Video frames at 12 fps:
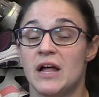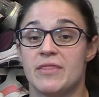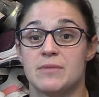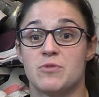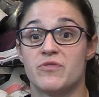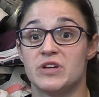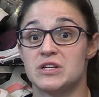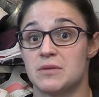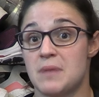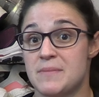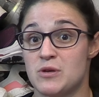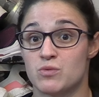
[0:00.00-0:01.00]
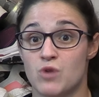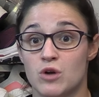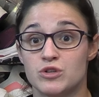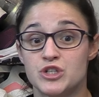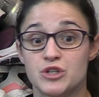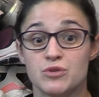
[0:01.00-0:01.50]
Then move into maybe
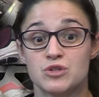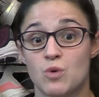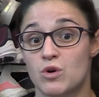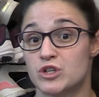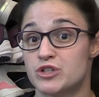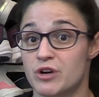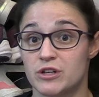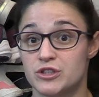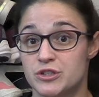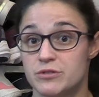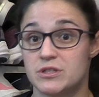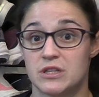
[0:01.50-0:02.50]
road shoes or trail shoes